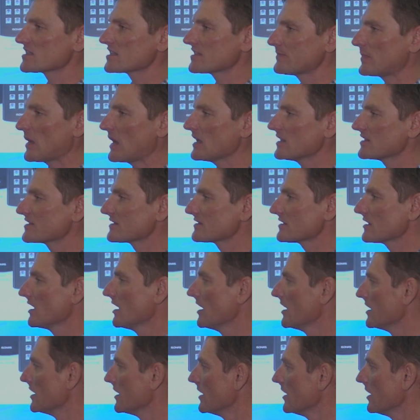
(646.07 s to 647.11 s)
space
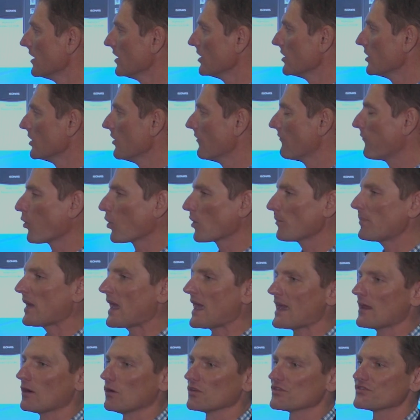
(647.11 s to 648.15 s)
for
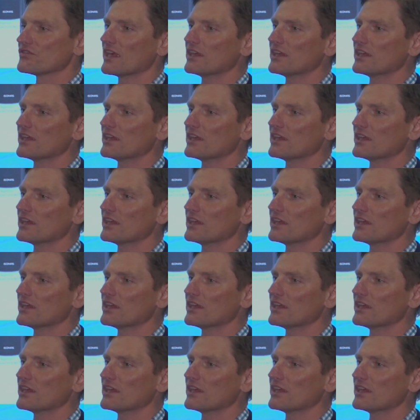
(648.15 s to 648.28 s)
panels.